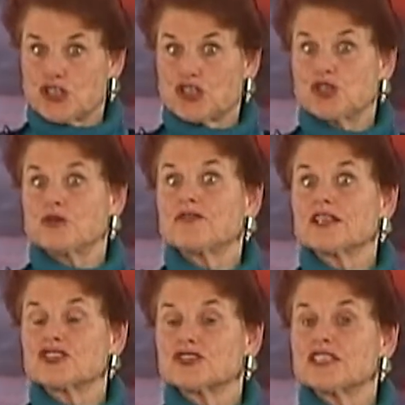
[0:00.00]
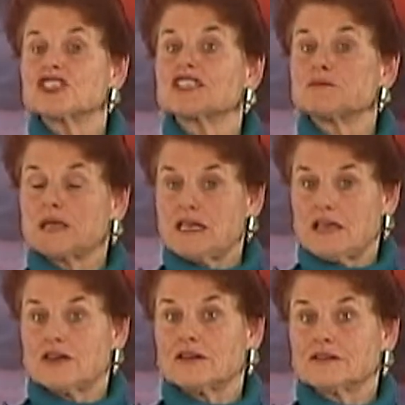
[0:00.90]
to eventually just be
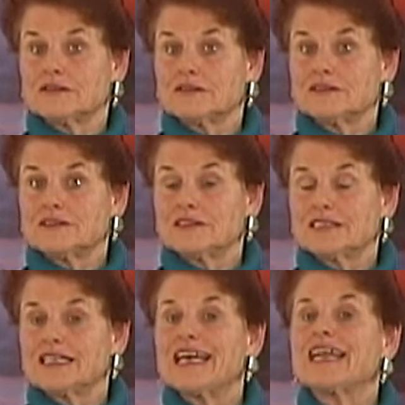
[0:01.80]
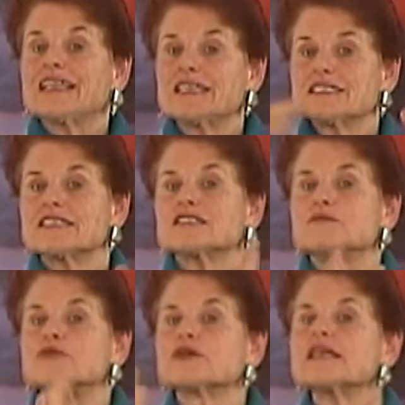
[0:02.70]
here. And it is this
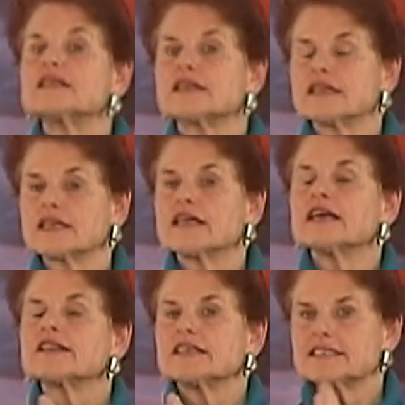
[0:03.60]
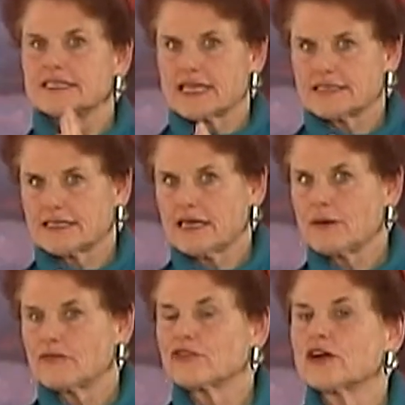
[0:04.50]
breathing that sets it
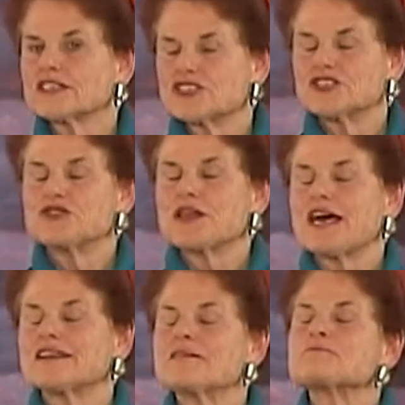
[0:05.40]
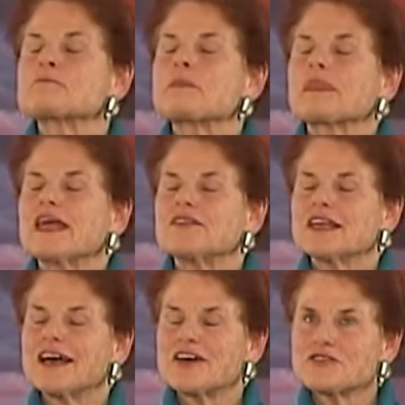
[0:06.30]
up for us to do that. And
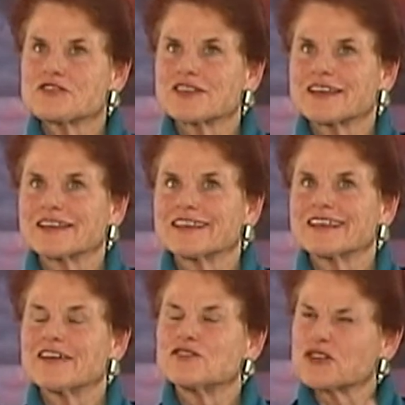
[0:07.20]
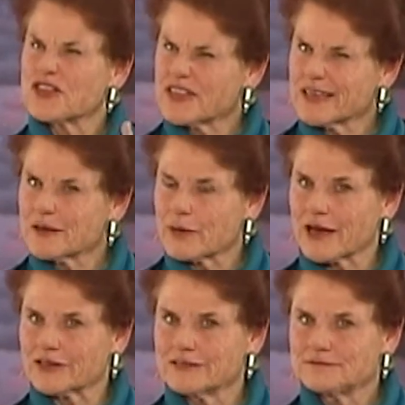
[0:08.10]
the other thing, if you think
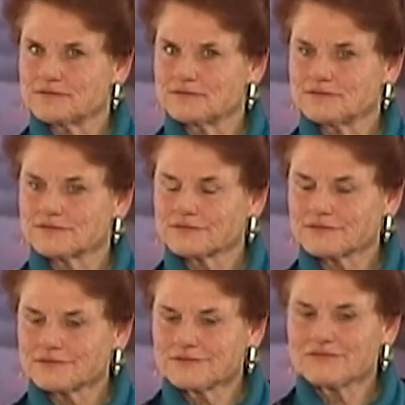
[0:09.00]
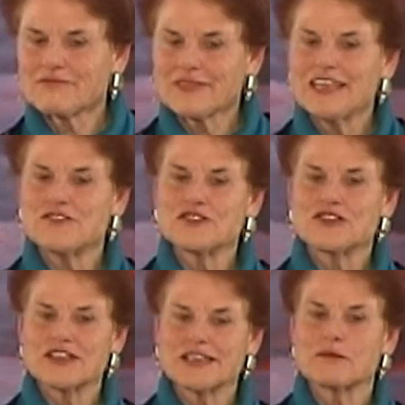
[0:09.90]
about it, if you
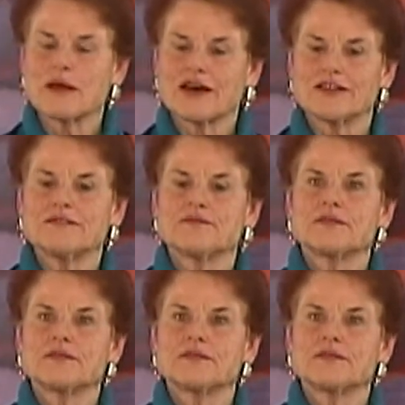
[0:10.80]
think about it,